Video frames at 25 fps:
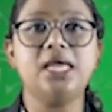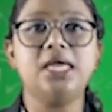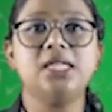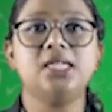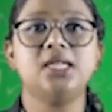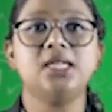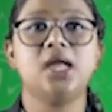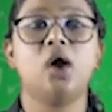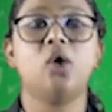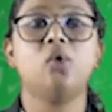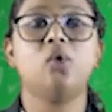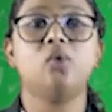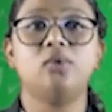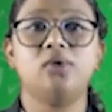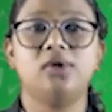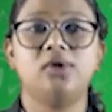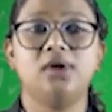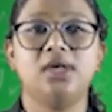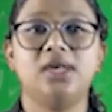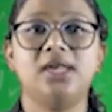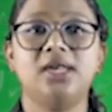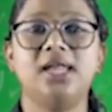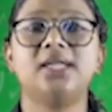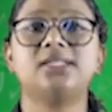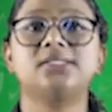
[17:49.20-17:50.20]

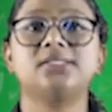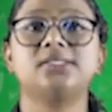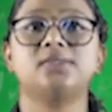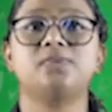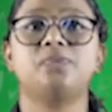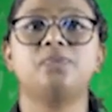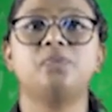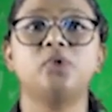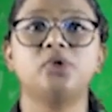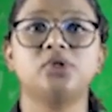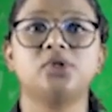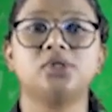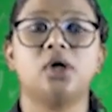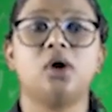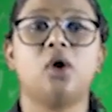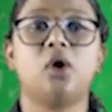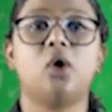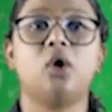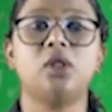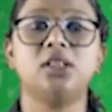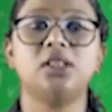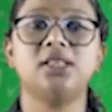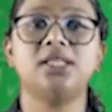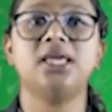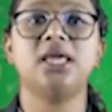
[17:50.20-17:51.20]
Now let's put
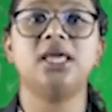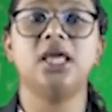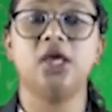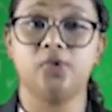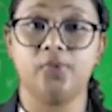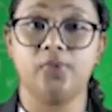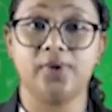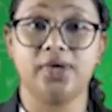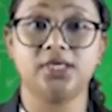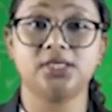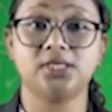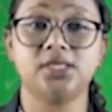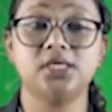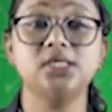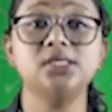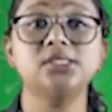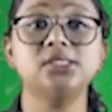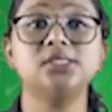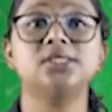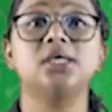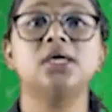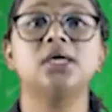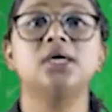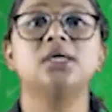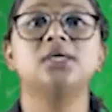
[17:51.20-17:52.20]
all the
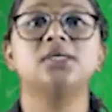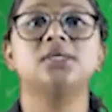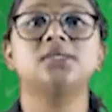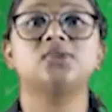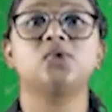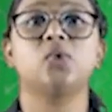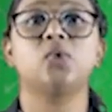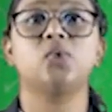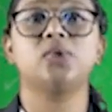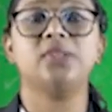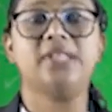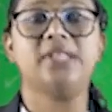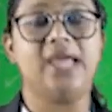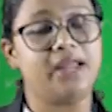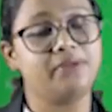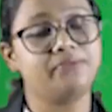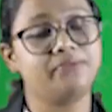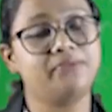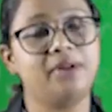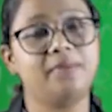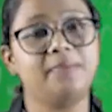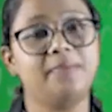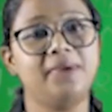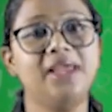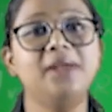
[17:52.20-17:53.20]
equations. So that
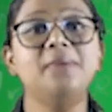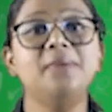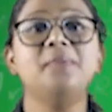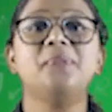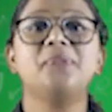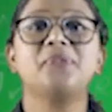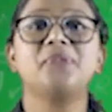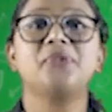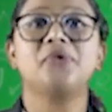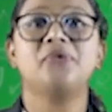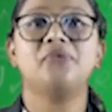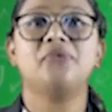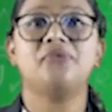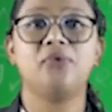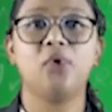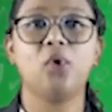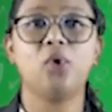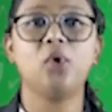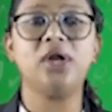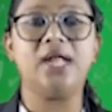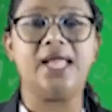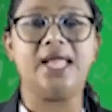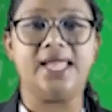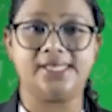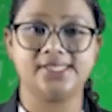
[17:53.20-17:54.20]
will be
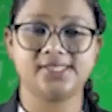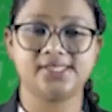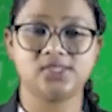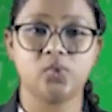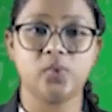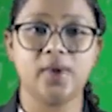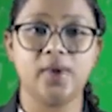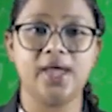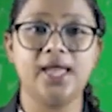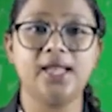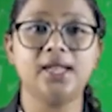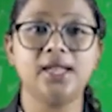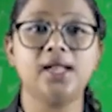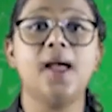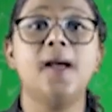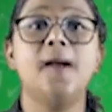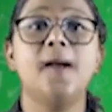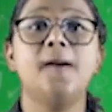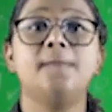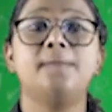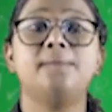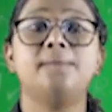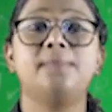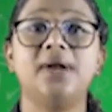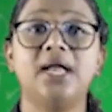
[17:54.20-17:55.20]
4s
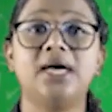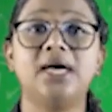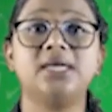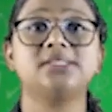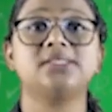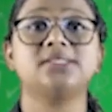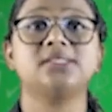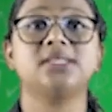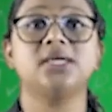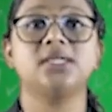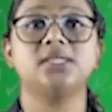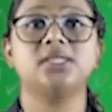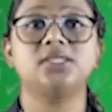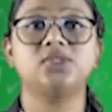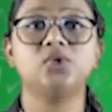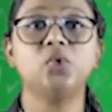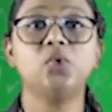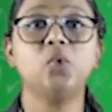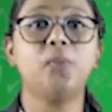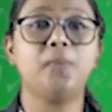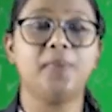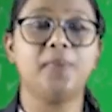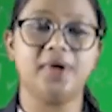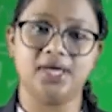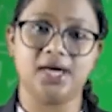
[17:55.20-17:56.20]
square plus
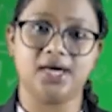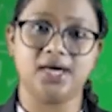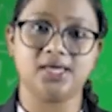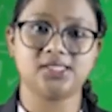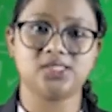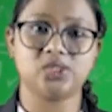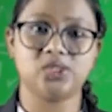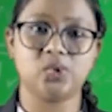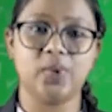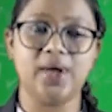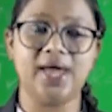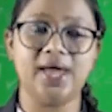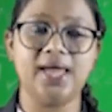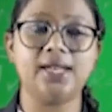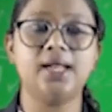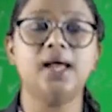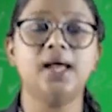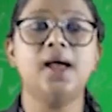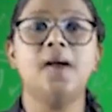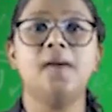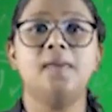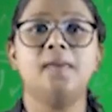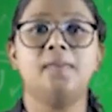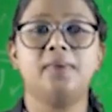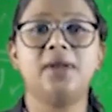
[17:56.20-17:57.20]
2 pi r
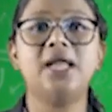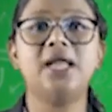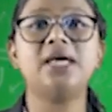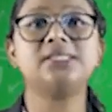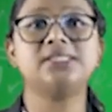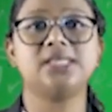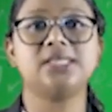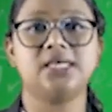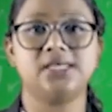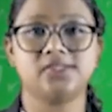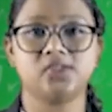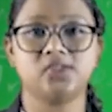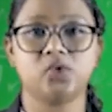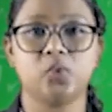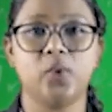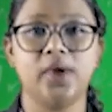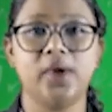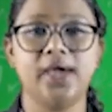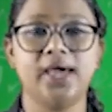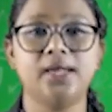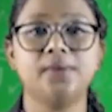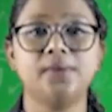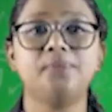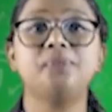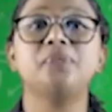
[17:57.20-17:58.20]
square plus s
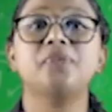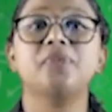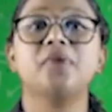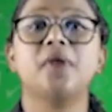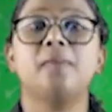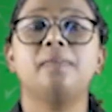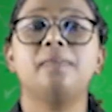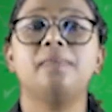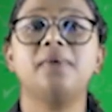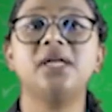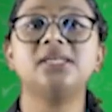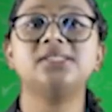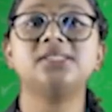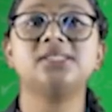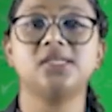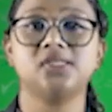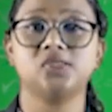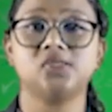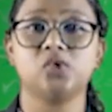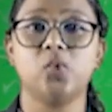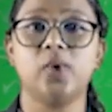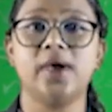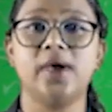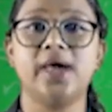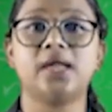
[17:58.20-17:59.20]
square
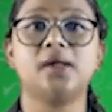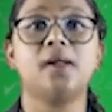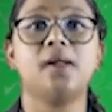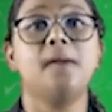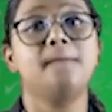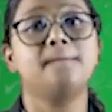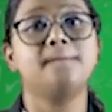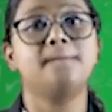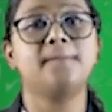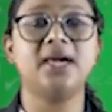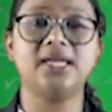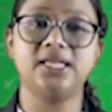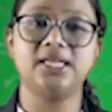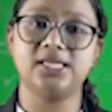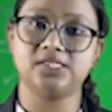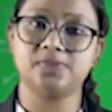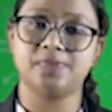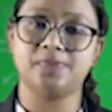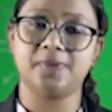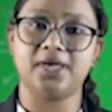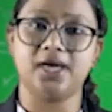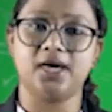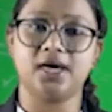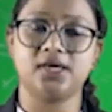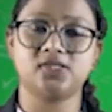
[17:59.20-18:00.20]
minus
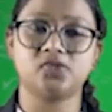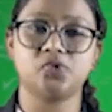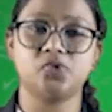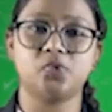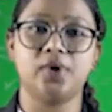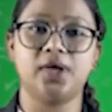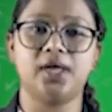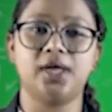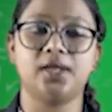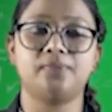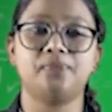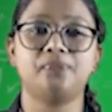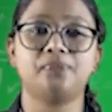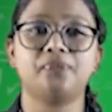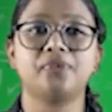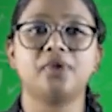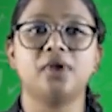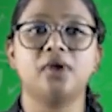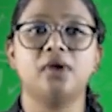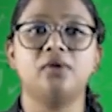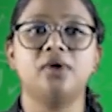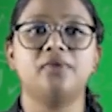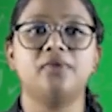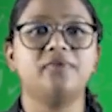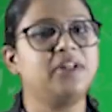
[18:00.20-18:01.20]
pi r square.
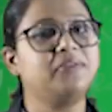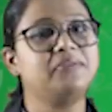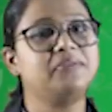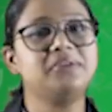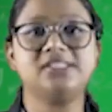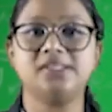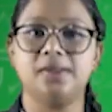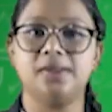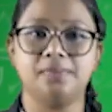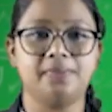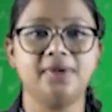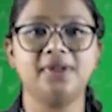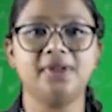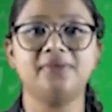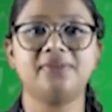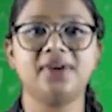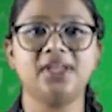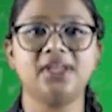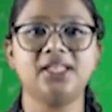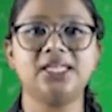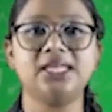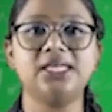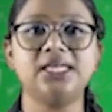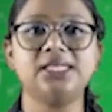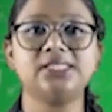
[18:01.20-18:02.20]
When we
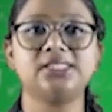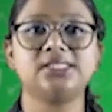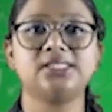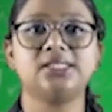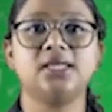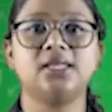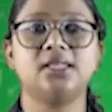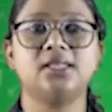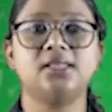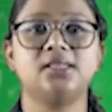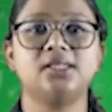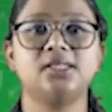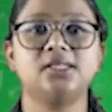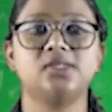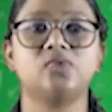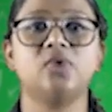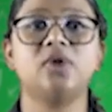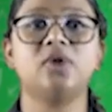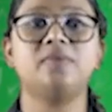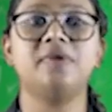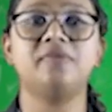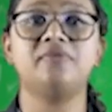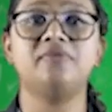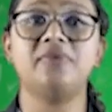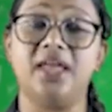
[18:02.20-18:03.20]
simplify these, this
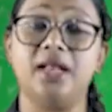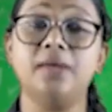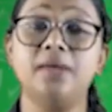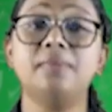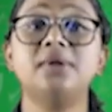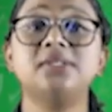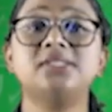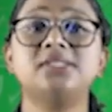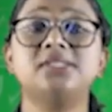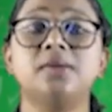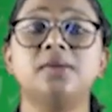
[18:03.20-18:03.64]
will be very much